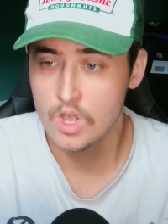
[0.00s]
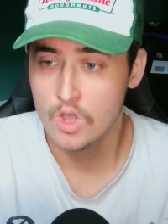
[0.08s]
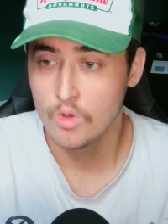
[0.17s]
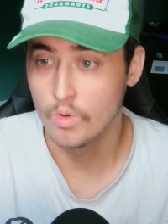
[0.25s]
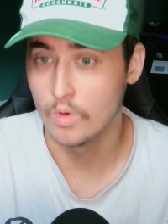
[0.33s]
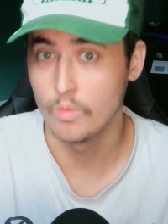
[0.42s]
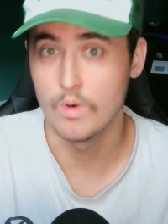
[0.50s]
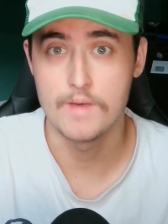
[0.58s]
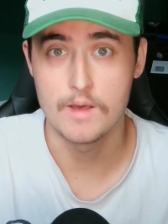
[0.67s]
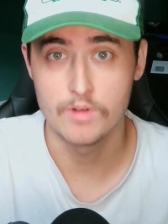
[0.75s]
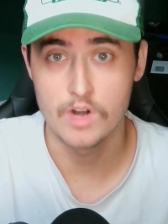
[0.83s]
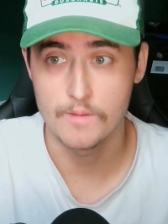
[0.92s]
well, what
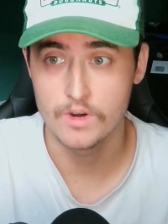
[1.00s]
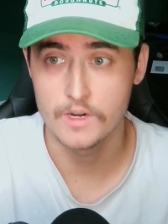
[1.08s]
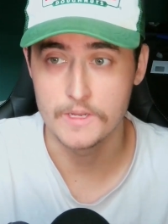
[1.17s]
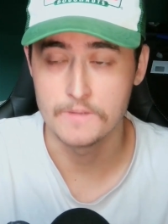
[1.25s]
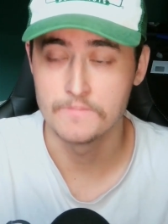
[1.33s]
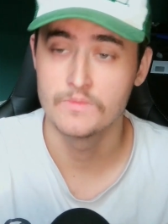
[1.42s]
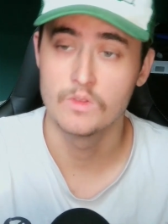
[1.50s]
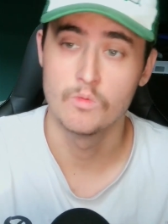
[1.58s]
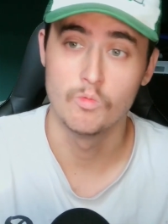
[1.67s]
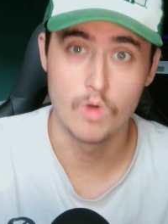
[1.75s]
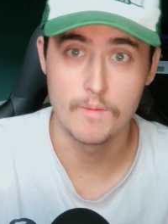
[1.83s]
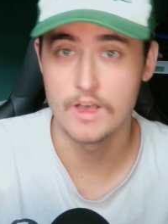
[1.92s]
about Brock Purdy?
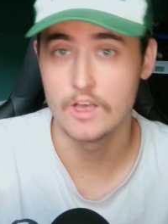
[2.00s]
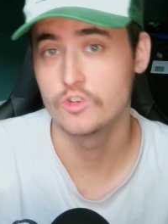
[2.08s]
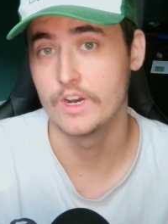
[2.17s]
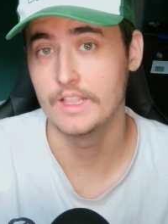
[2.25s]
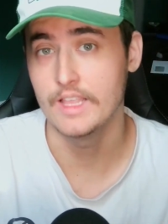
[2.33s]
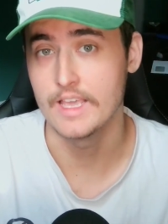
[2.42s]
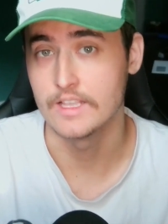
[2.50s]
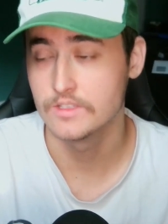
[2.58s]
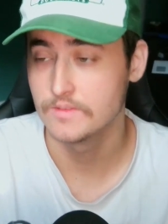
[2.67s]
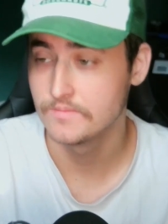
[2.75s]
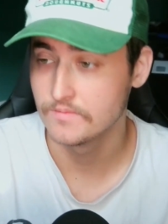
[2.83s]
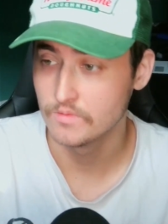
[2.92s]
What about Trey
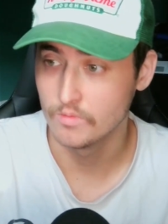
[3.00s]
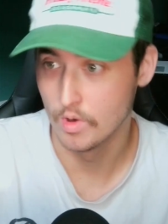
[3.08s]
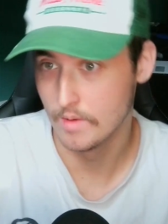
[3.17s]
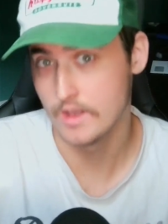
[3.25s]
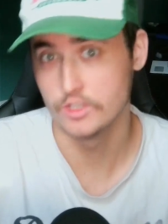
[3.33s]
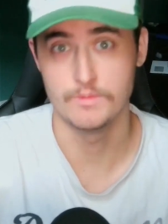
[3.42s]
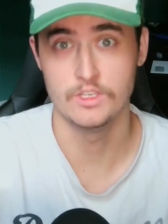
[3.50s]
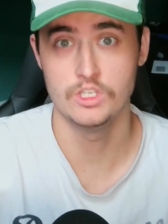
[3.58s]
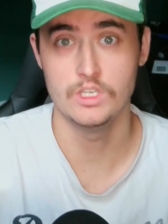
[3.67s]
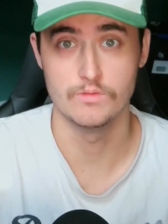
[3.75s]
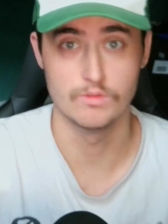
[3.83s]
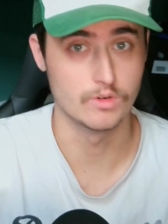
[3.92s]
Lance? What about Jimmy
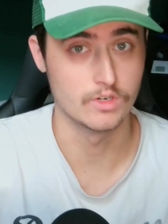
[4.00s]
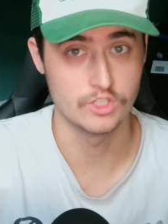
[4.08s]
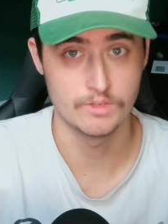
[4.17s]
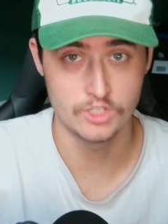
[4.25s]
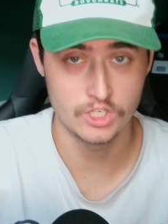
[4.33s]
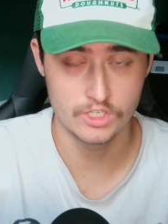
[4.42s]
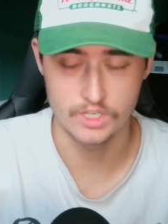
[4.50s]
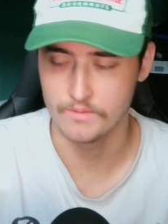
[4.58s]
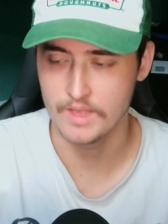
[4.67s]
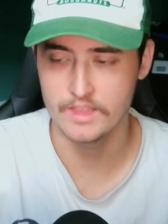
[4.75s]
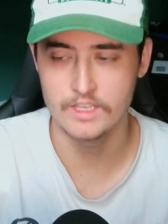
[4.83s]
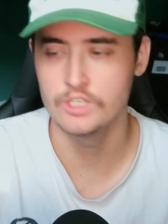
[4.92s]
G? Where does Jimmy G go?
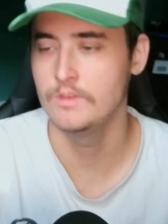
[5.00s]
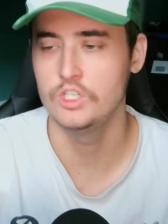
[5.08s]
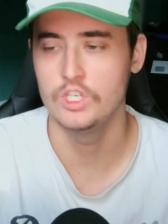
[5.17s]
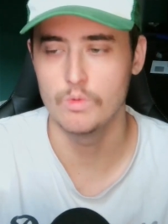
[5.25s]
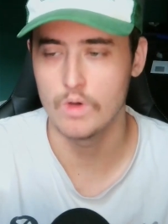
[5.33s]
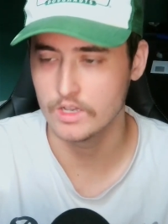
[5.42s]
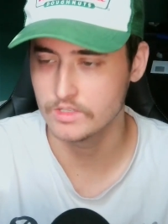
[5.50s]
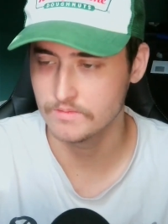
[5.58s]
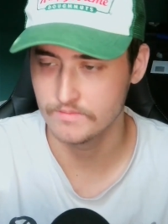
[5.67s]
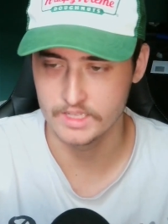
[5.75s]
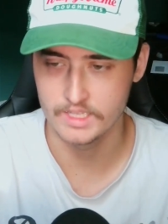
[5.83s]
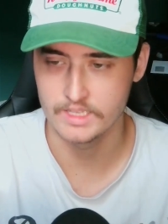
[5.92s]
I think Jimmy G walks.
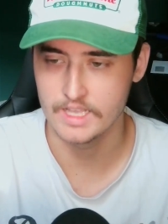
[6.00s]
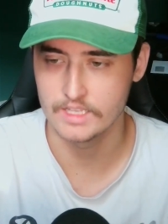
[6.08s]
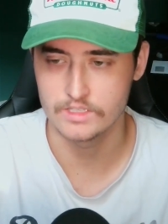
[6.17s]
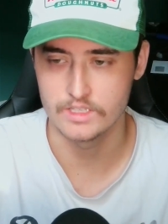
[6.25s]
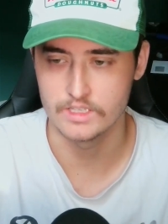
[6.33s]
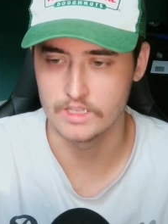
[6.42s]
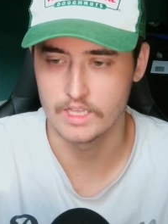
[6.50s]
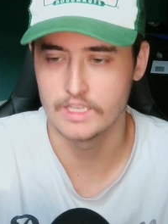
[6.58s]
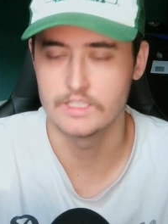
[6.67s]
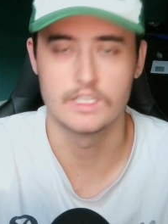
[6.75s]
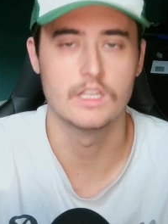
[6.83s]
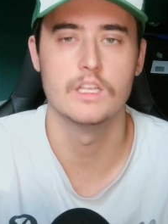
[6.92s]
I think that's
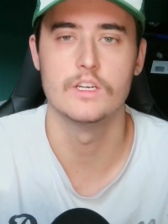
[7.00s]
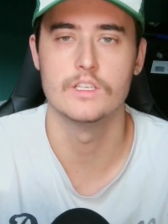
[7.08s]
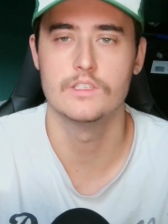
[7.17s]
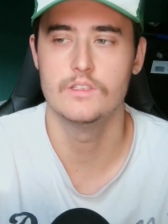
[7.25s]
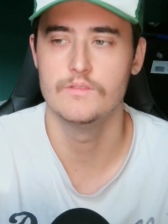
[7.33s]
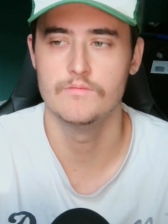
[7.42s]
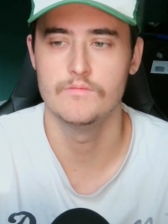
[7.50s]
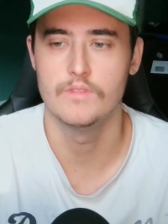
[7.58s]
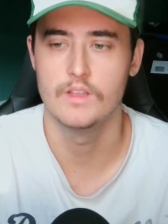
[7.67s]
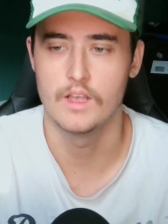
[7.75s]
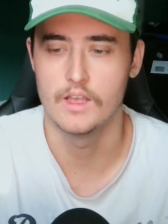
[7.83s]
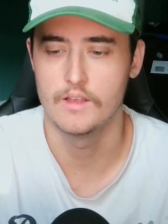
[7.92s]
the clearest,
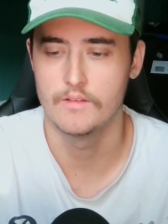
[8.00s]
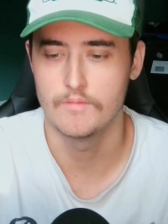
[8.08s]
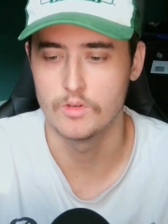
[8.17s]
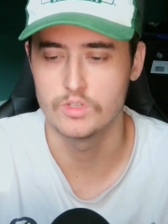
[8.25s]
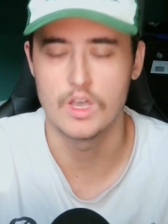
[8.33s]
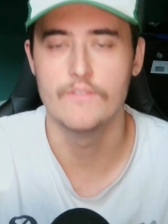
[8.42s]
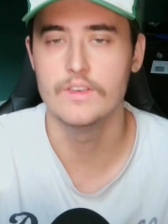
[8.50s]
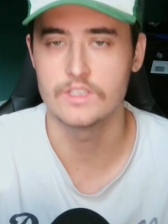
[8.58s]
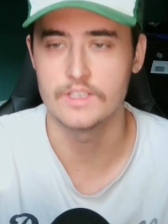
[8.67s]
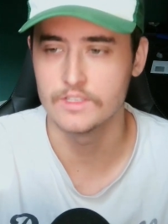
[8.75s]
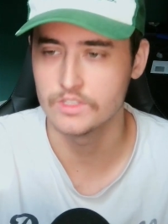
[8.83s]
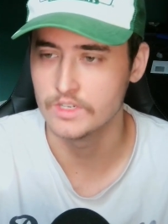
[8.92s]
most obvious
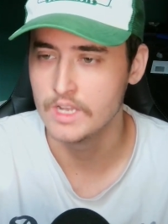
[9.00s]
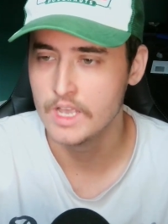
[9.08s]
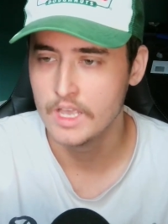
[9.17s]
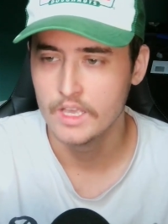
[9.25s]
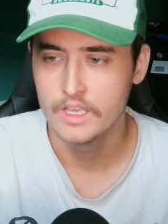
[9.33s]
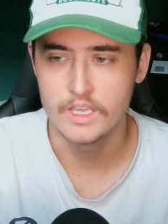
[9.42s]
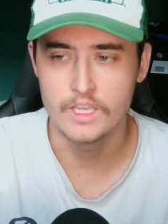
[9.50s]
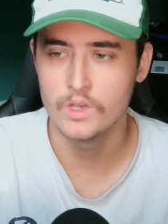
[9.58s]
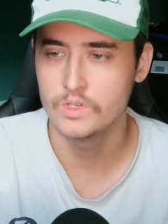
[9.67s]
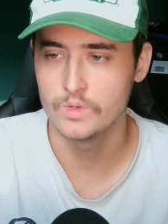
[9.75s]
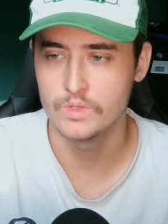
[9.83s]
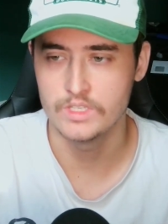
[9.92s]
answer. He
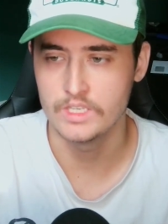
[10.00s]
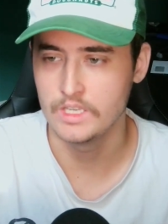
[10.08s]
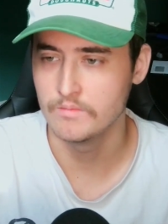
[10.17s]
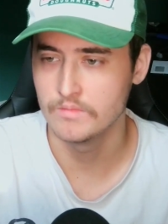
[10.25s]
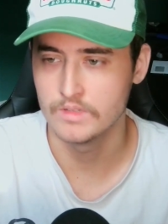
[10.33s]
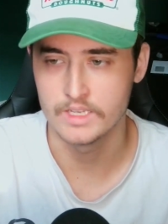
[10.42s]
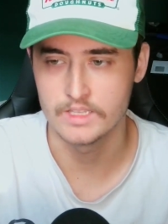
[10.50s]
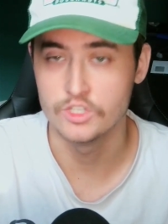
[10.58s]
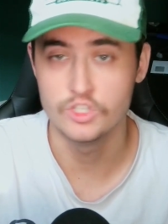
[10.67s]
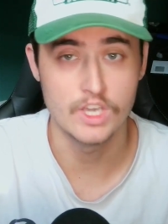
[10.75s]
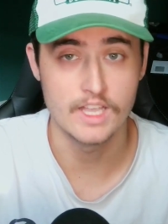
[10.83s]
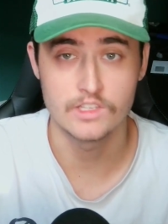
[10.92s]
goes to a team like the
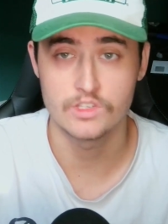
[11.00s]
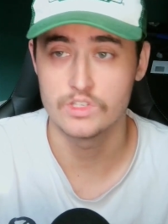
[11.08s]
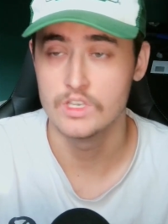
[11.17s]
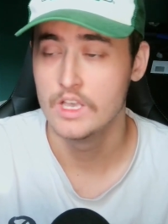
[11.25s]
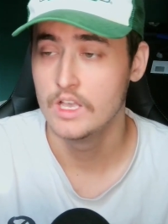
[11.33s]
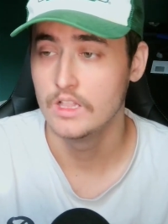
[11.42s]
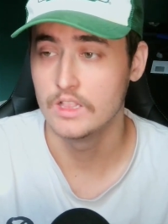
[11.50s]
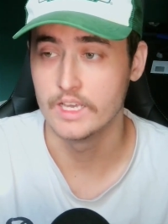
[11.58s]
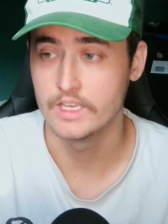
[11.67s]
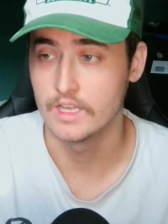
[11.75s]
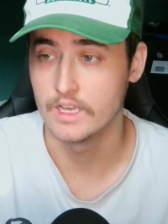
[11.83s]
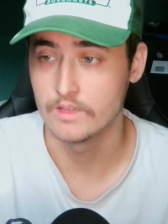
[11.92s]
Jets,
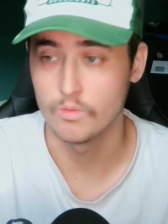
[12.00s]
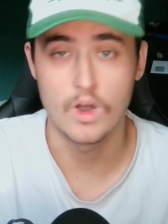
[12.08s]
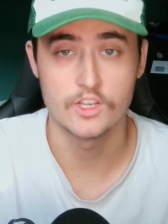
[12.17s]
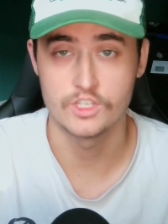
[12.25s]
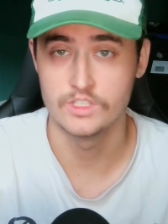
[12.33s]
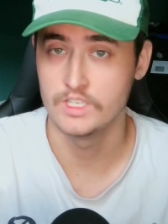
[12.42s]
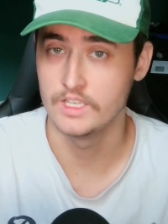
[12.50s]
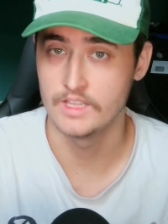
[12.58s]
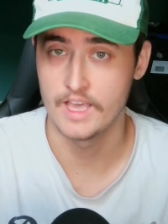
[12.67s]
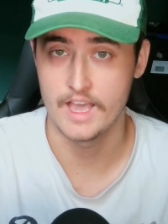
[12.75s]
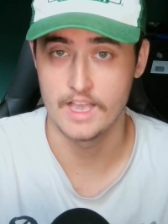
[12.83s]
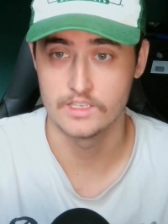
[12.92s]
like Washington, that
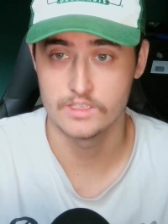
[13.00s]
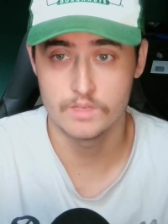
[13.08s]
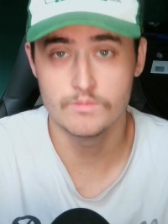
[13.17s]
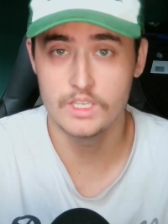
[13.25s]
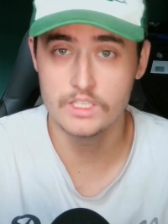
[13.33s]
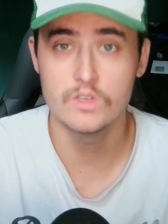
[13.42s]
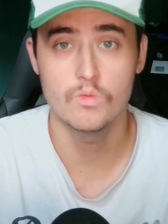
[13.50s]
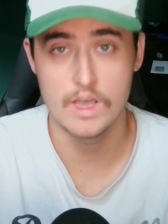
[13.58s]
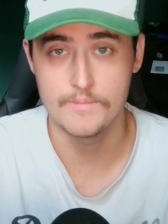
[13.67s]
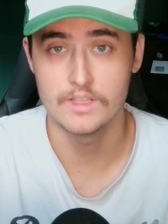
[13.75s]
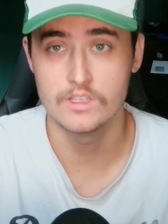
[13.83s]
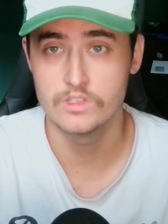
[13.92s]
has some decent
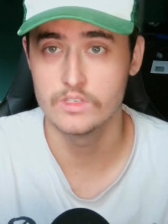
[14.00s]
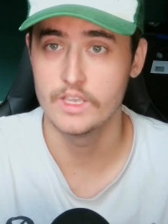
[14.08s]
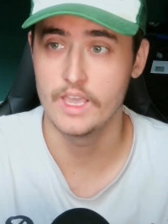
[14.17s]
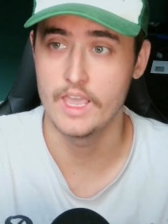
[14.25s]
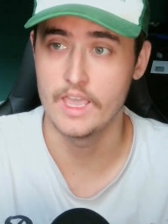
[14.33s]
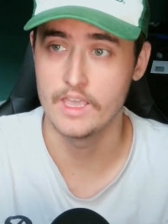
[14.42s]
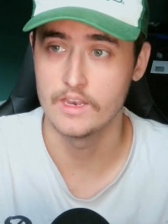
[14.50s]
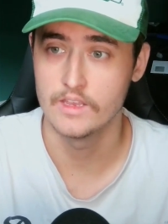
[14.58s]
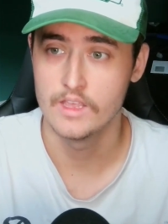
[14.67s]
weapons and